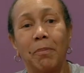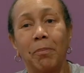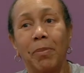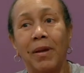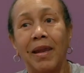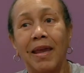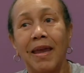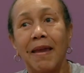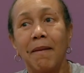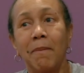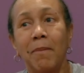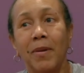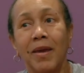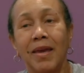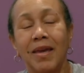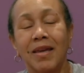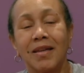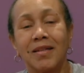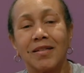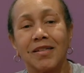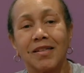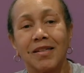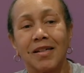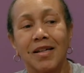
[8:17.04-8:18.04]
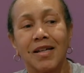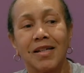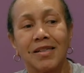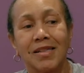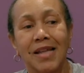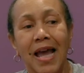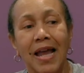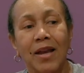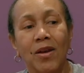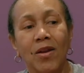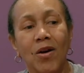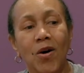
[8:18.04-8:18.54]
plant-based, because
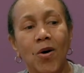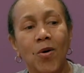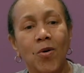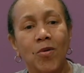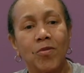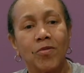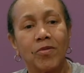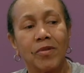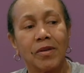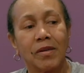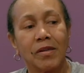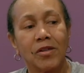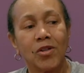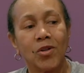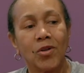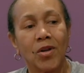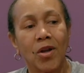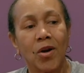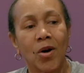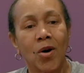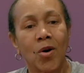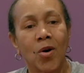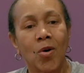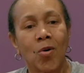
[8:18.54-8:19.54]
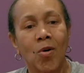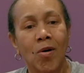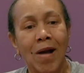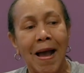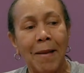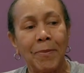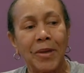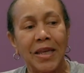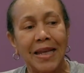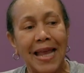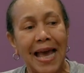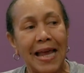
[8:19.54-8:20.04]
I know,
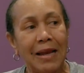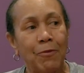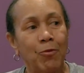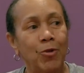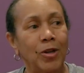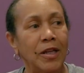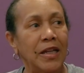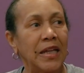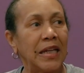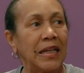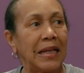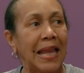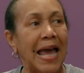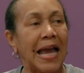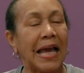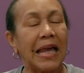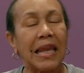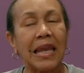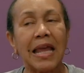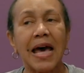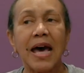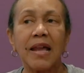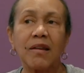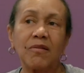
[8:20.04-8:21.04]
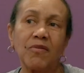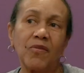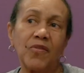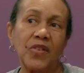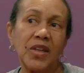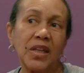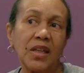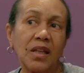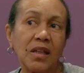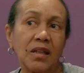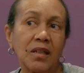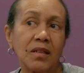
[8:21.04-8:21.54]
I read like a lot of
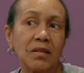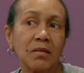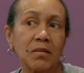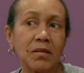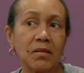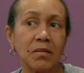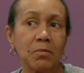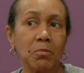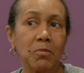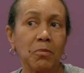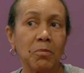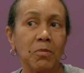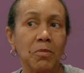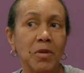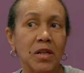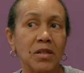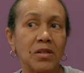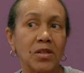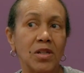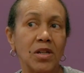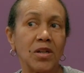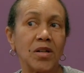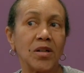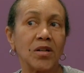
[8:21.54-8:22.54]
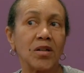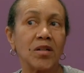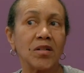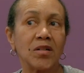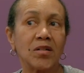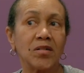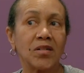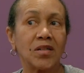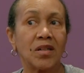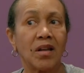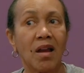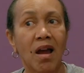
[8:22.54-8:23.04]
vegan
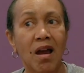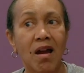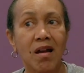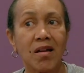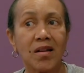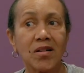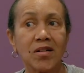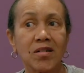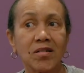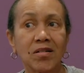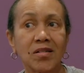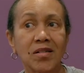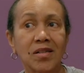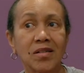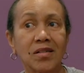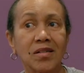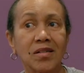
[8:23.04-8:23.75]
materials and articles and